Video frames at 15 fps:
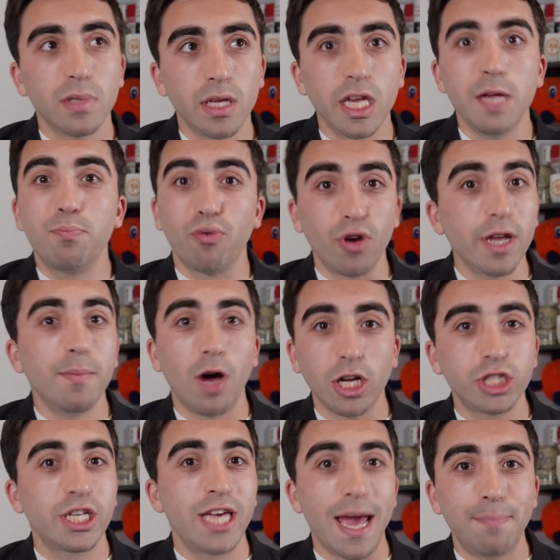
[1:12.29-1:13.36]
He pretty
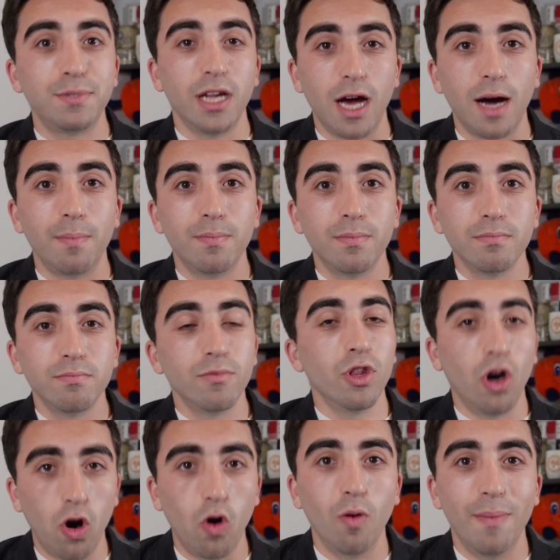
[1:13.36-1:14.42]
much kept it up
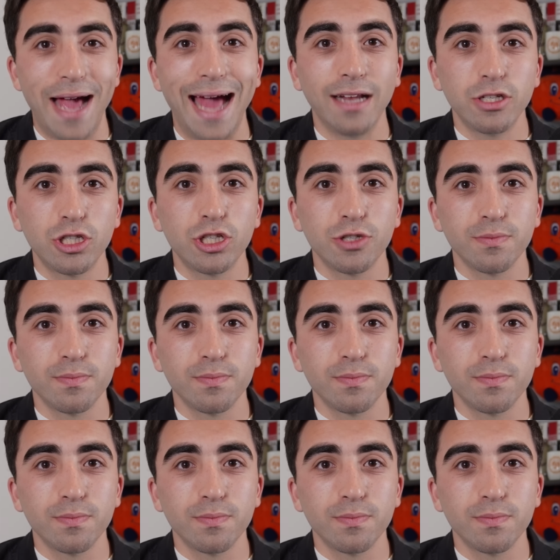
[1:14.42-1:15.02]
the whole match.